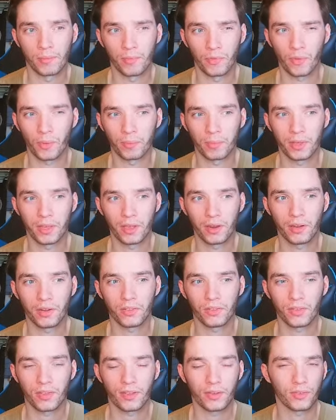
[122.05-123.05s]
so I'm
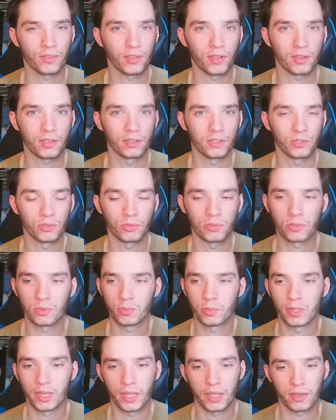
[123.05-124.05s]
curious how exactly George
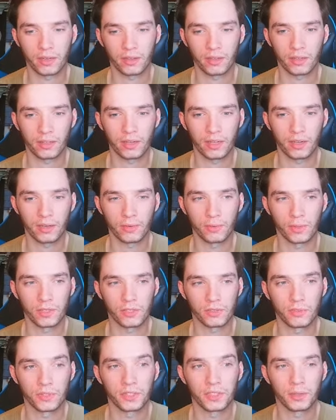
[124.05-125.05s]
will be handling that in Winds
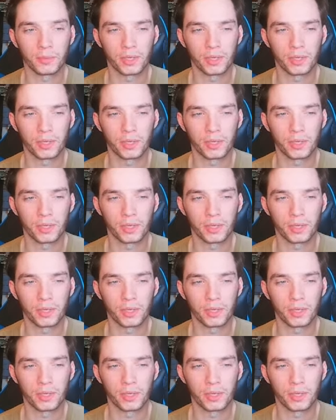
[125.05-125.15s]
of Winter,